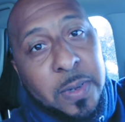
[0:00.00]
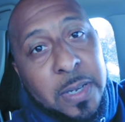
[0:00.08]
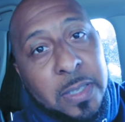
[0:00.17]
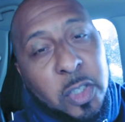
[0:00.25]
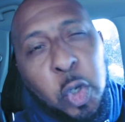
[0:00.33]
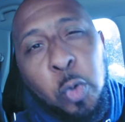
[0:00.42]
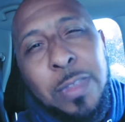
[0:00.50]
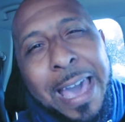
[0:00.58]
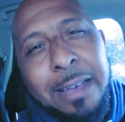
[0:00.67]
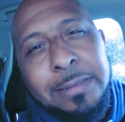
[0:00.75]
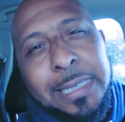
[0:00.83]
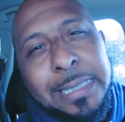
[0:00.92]

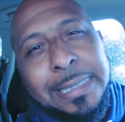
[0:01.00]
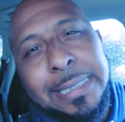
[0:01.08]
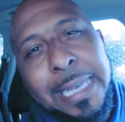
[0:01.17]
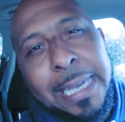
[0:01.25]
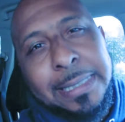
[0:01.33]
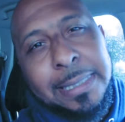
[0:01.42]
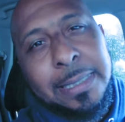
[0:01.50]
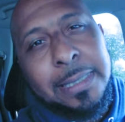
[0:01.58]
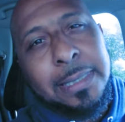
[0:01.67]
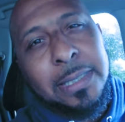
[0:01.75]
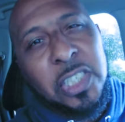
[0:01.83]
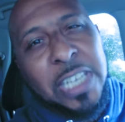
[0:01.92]
2006
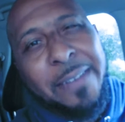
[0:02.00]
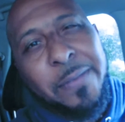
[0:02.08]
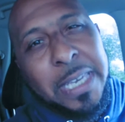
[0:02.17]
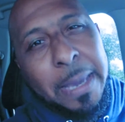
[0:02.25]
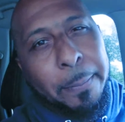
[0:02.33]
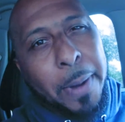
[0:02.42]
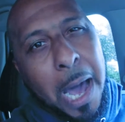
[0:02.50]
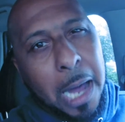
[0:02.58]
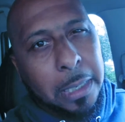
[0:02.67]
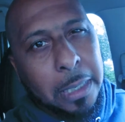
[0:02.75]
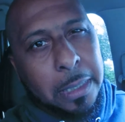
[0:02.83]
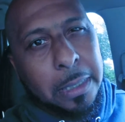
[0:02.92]
Chevy
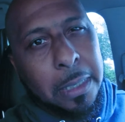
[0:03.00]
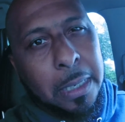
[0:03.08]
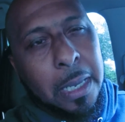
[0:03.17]
Impala,